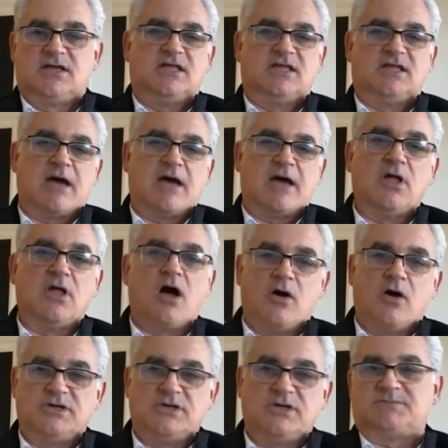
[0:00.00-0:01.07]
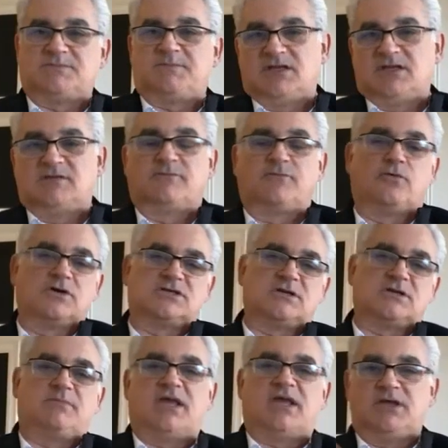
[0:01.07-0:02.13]
And that will always be a divorce, a
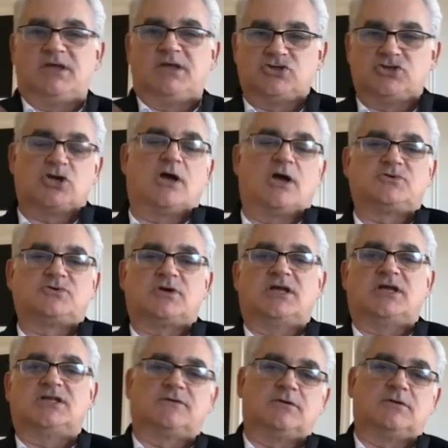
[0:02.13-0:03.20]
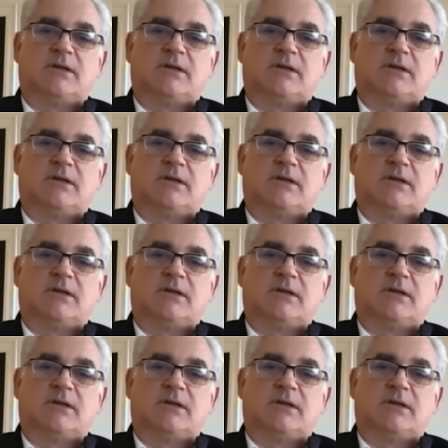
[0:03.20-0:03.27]
baby, a job transfer,